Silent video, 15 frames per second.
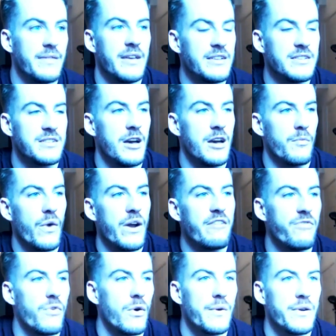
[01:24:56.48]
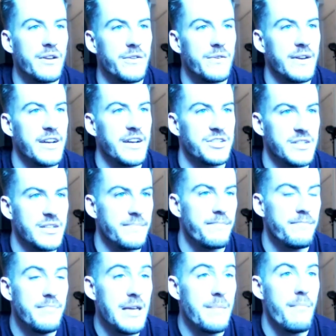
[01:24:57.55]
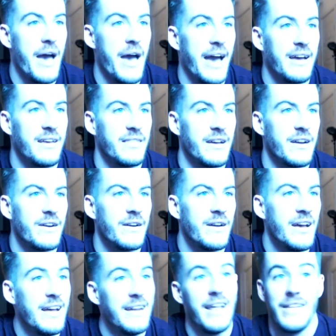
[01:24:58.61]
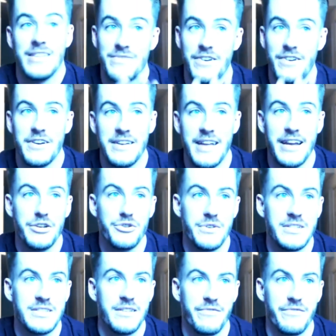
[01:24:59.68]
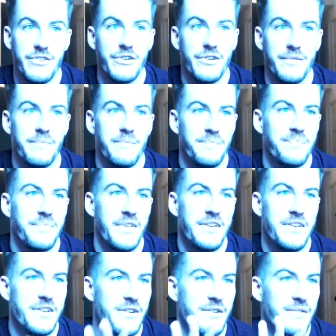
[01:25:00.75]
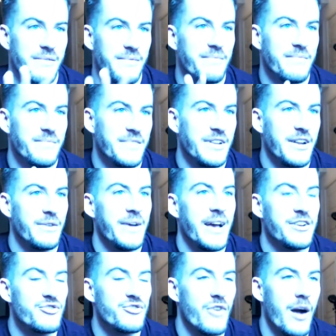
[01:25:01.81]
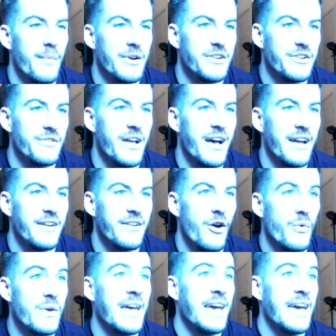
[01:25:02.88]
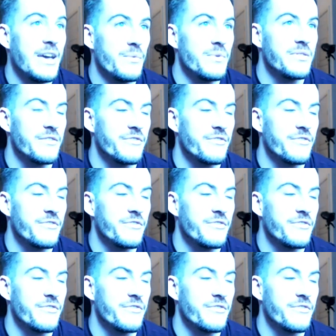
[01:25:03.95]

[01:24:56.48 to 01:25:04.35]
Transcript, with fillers: they just come right forward and you can actually be back there now that's very dangerous if you're you're you know had trauma and you're not okay with the